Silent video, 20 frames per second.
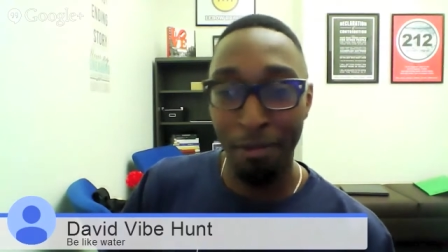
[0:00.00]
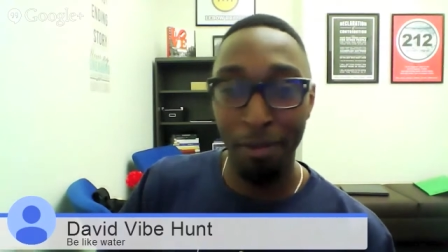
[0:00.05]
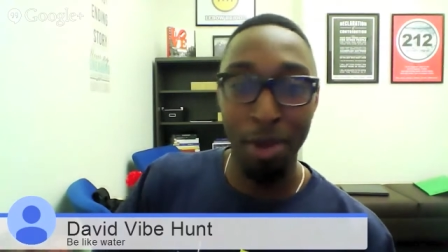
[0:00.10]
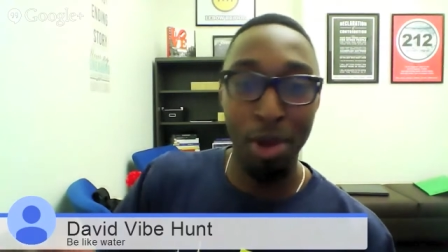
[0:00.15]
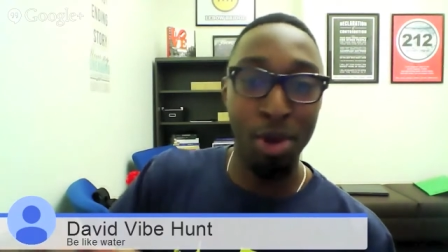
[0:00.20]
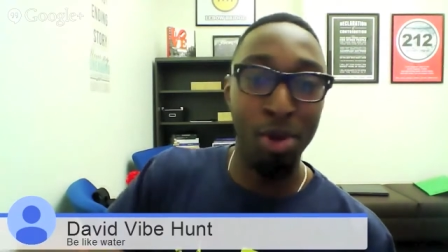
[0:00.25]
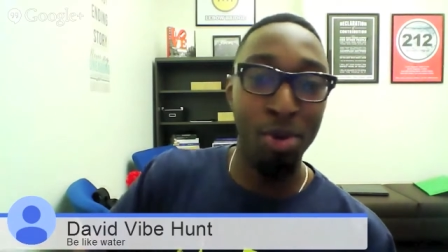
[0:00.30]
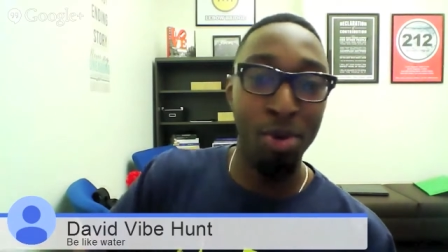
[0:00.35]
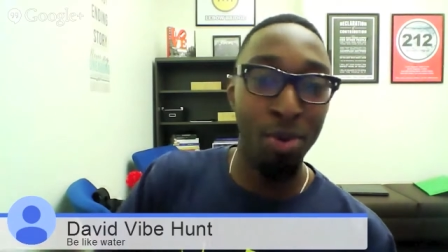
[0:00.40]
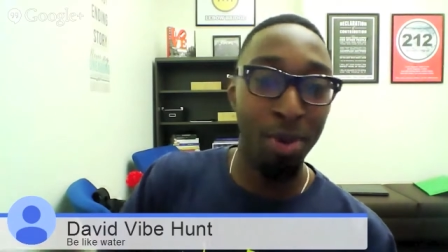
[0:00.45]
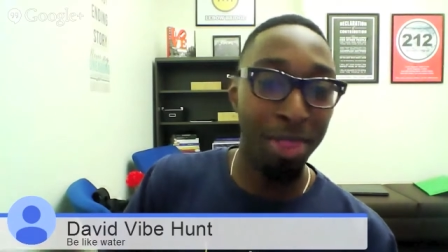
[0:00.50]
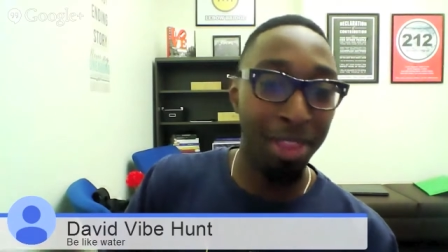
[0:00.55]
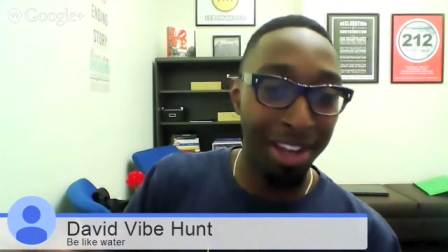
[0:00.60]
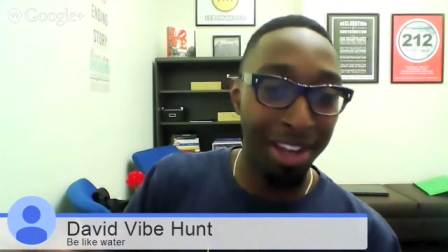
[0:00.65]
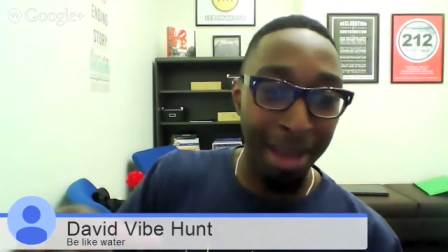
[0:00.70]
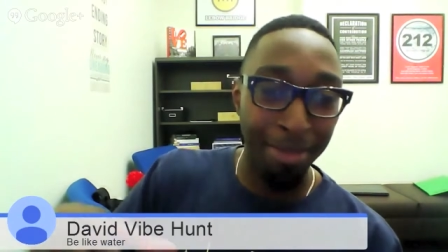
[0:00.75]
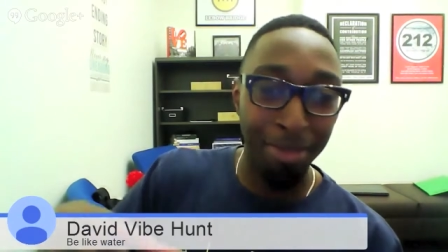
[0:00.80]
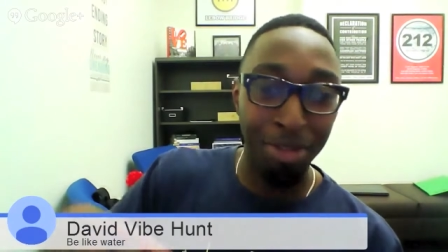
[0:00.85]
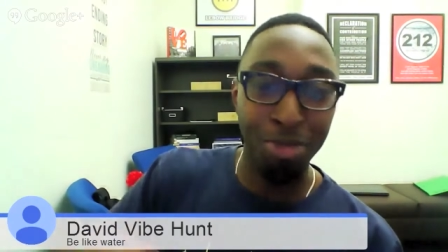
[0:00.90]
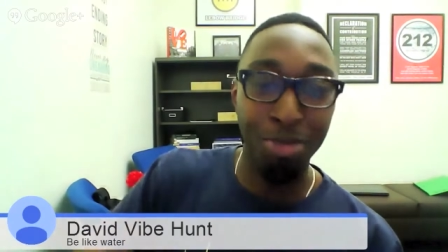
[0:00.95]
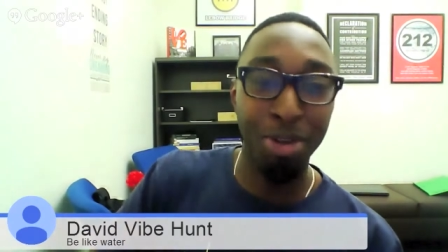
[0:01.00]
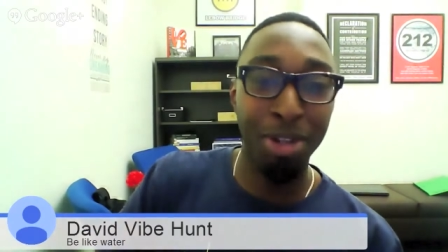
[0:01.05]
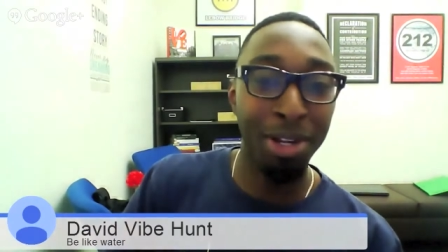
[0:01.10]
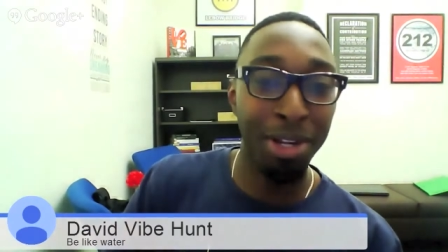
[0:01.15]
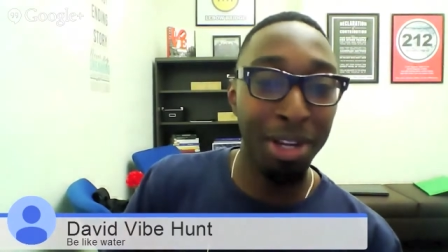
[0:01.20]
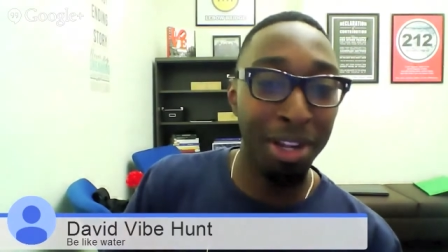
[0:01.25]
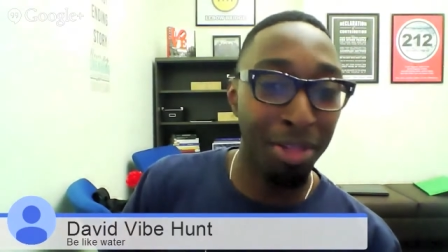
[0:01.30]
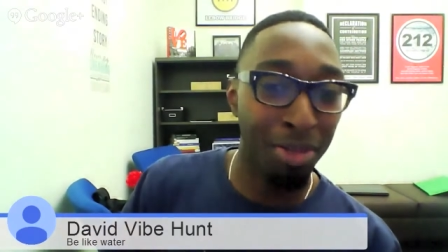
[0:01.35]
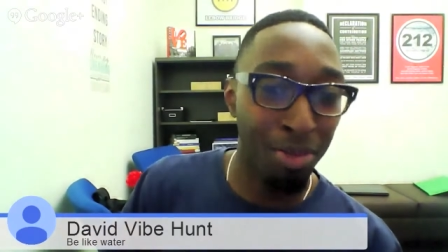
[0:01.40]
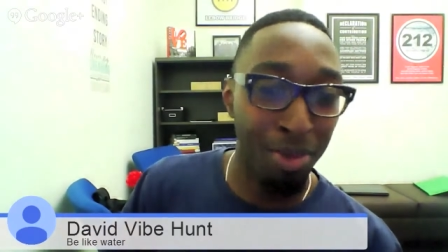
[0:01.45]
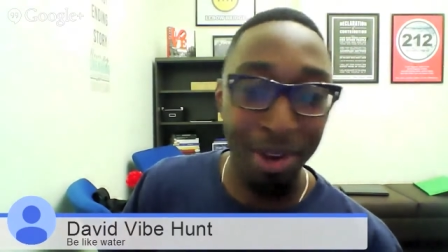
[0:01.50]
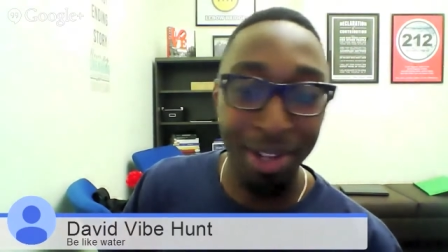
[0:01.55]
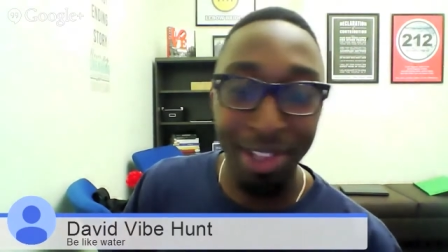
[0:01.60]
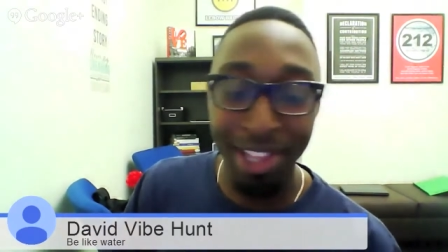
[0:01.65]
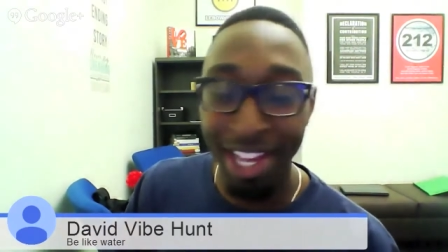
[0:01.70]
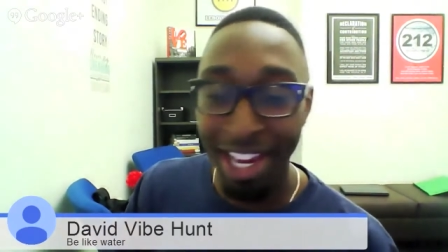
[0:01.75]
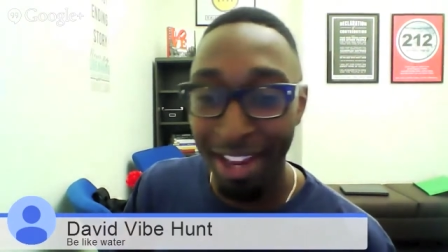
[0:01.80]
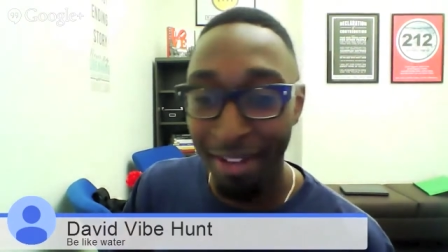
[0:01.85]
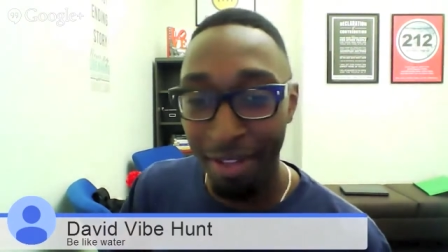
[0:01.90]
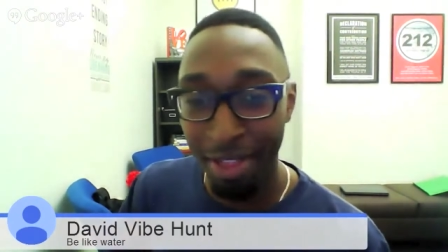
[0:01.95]
flow with adaptability throughout
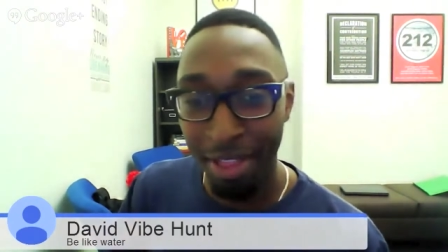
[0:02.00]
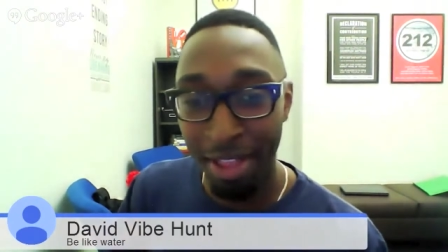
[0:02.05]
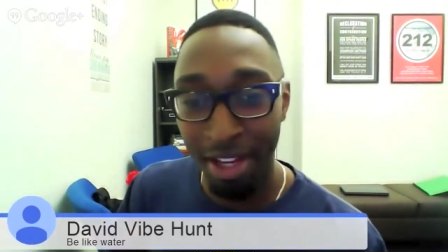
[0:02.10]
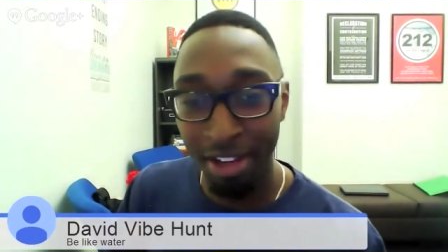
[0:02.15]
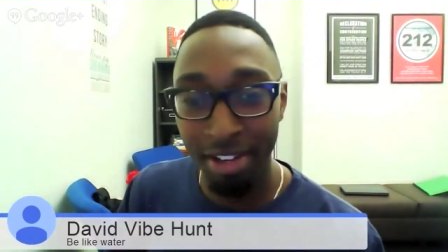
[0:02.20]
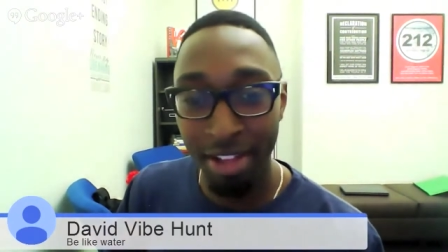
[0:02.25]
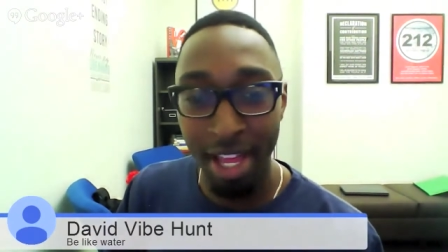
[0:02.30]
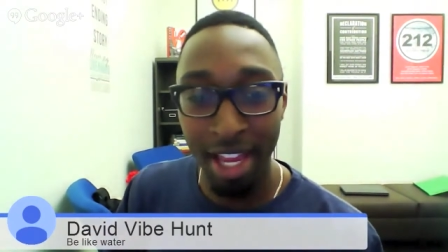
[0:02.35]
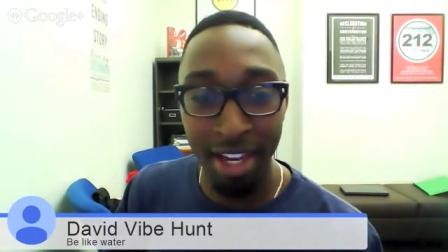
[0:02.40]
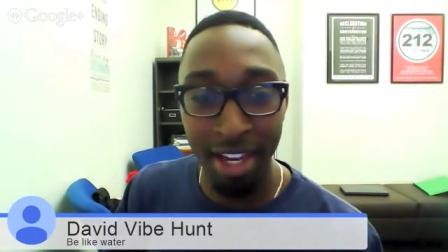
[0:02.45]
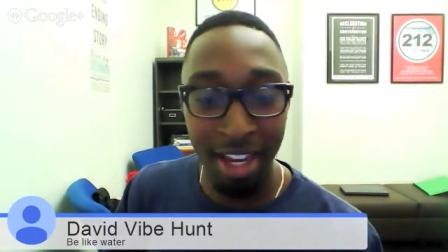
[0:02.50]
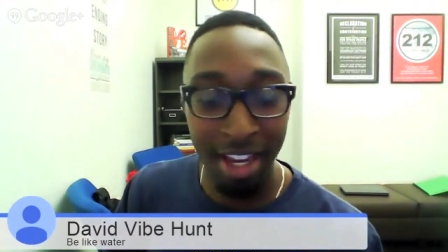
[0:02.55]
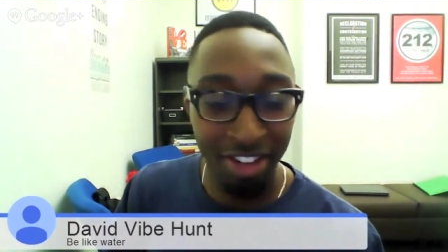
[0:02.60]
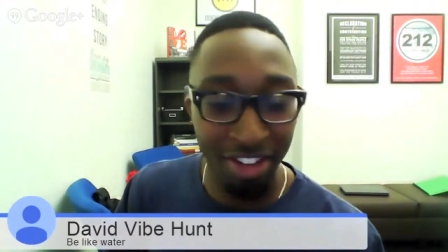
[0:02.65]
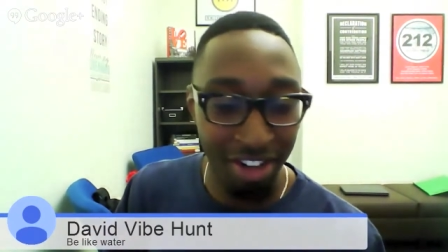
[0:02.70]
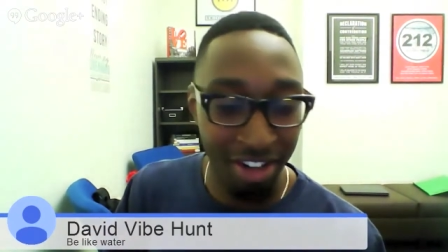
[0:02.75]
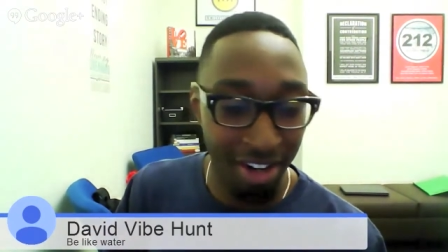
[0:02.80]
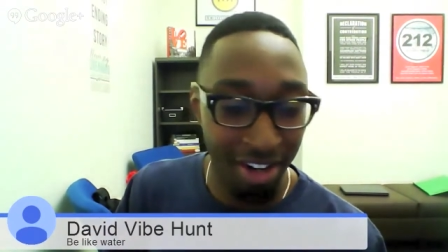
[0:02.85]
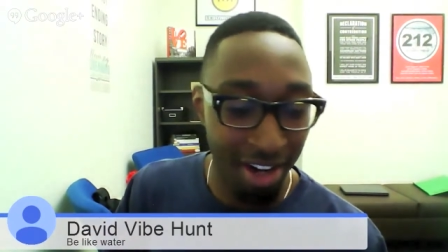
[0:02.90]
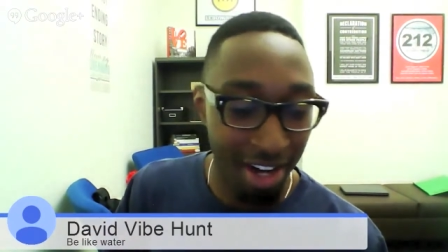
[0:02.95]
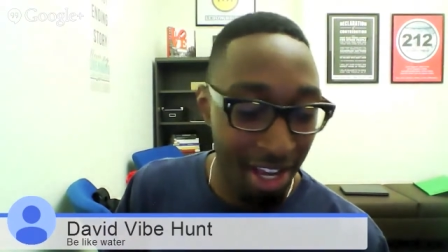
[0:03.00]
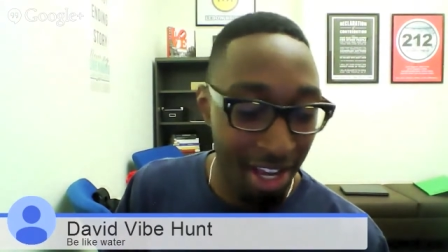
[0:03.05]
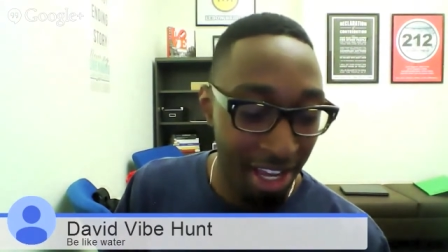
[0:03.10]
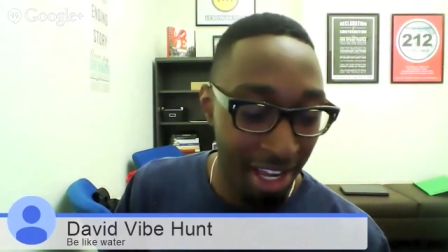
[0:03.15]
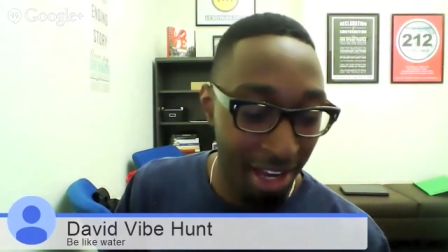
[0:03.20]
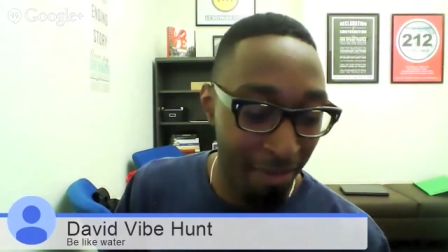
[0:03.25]
life and things of that nature,